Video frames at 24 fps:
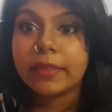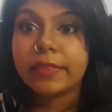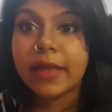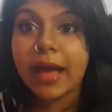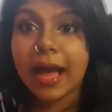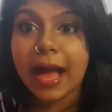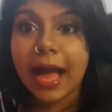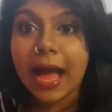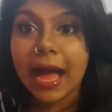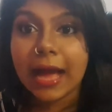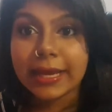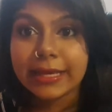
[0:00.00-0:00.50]

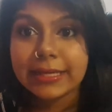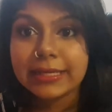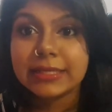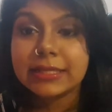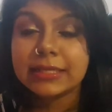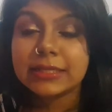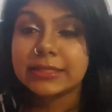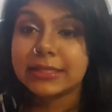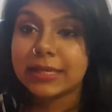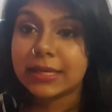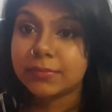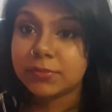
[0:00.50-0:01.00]
the
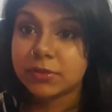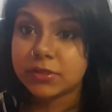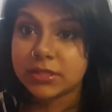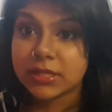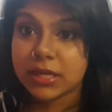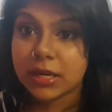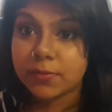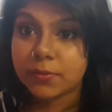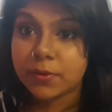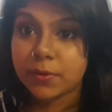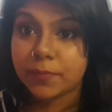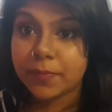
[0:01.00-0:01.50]
ideal time to
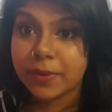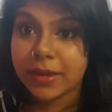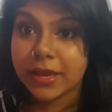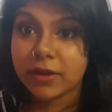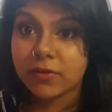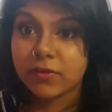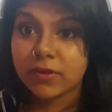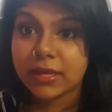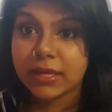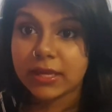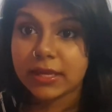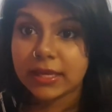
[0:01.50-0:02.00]
start
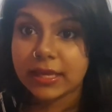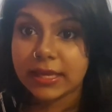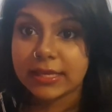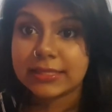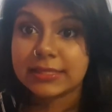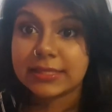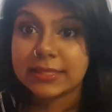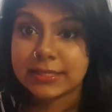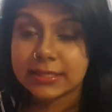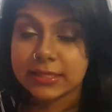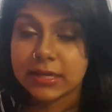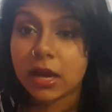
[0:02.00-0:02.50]
preparing
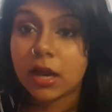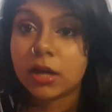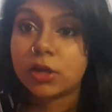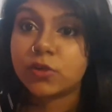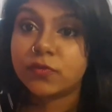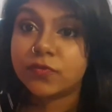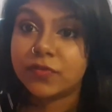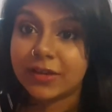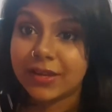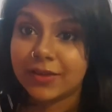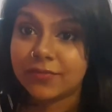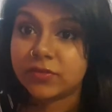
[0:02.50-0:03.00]
is the
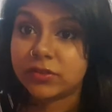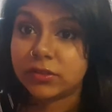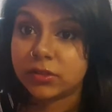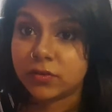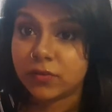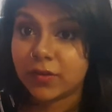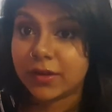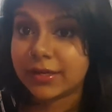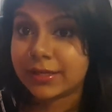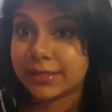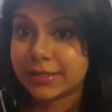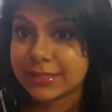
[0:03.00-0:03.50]
start of
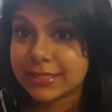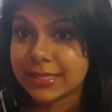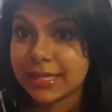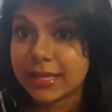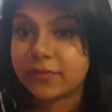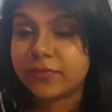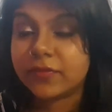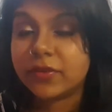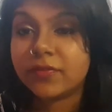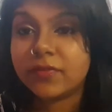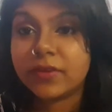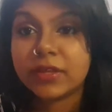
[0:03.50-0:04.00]
11th grade
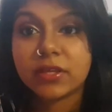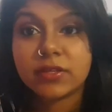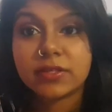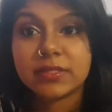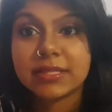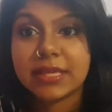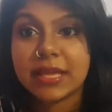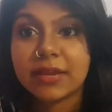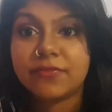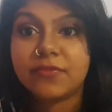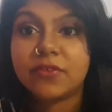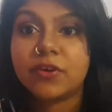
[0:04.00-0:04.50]
itself, giving
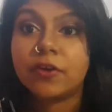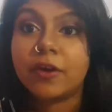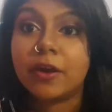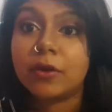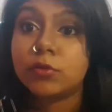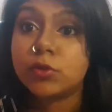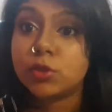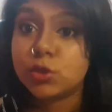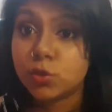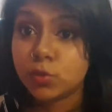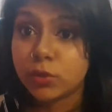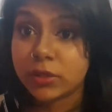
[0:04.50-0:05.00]
yourself
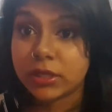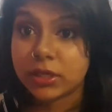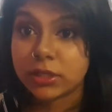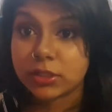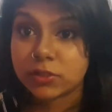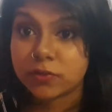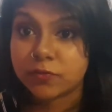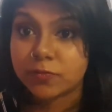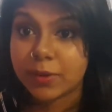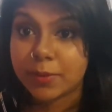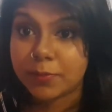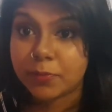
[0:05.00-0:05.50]
around 2
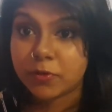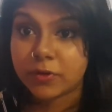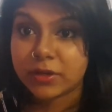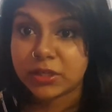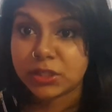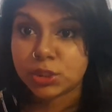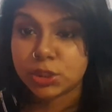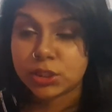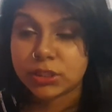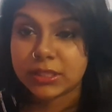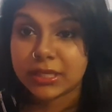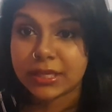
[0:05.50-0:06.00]
years of
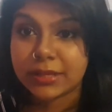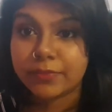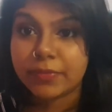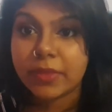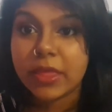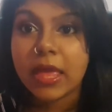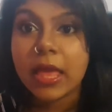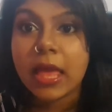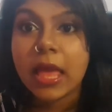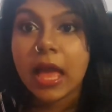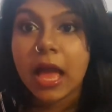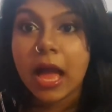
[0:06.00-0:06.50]
preparation
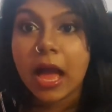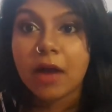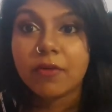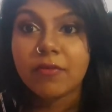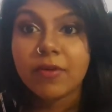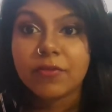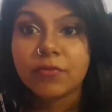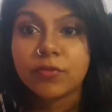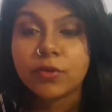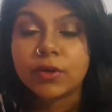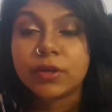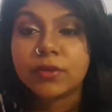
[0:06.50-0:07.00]
time.
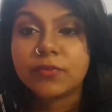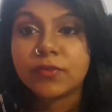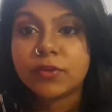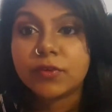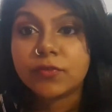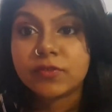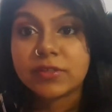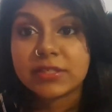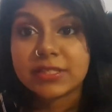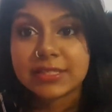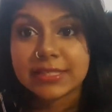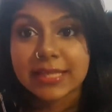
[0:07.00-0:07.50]
However, if
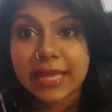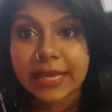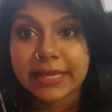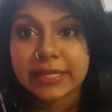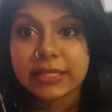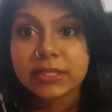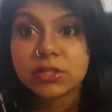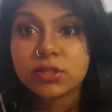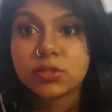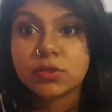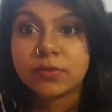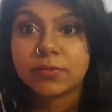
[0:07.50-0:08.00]
you've
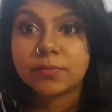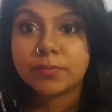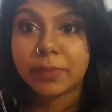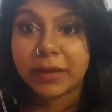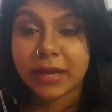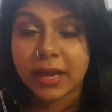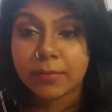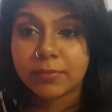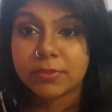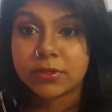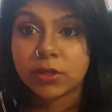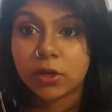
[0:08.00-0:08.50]
decided to
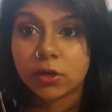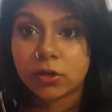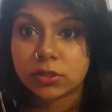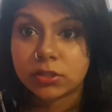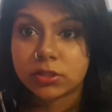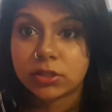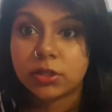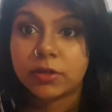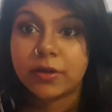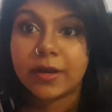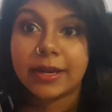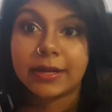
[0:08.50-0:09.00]
become a
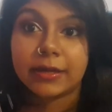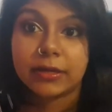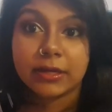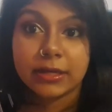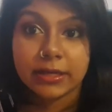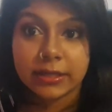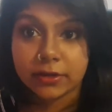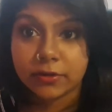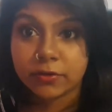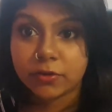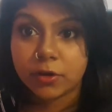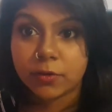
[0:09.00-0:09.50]
doctor and
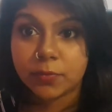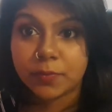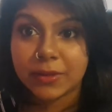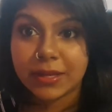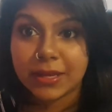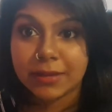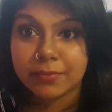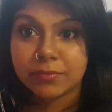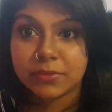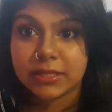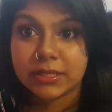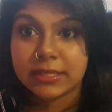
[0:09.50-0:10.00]
clear your
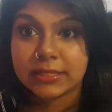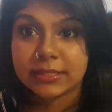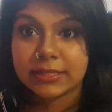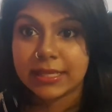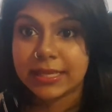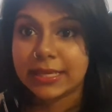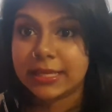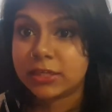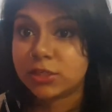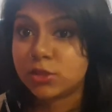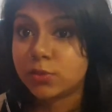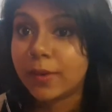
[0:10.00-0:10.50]

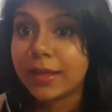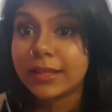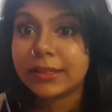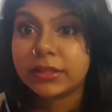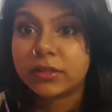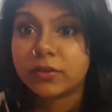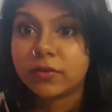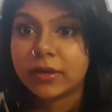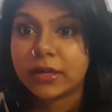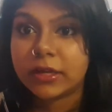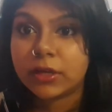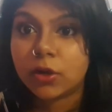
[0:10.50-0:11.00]
PMTs in
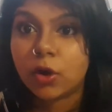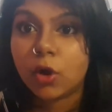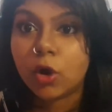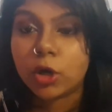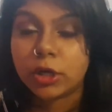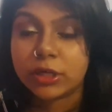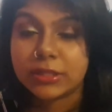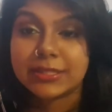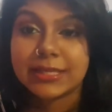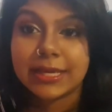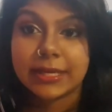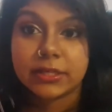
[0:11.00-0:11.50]
12th grade
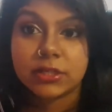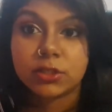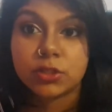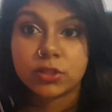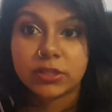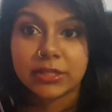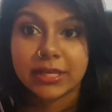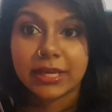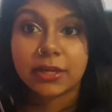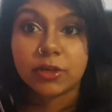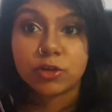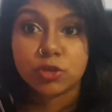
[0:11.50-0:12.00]
or decided
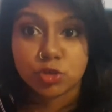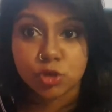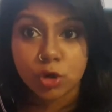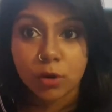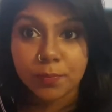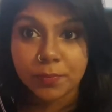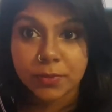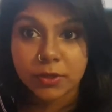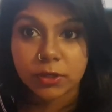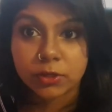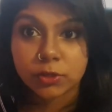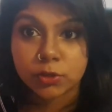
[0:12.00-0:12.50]
to take a
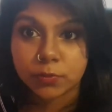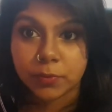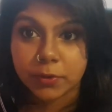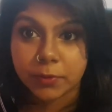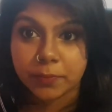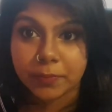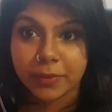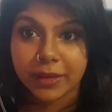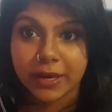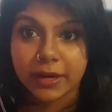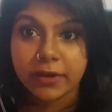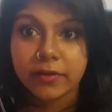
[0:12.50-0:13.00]
drop year to
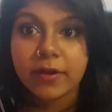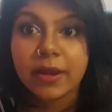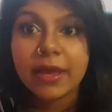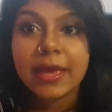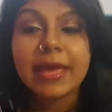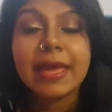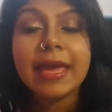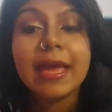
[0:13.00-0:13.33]
prepare,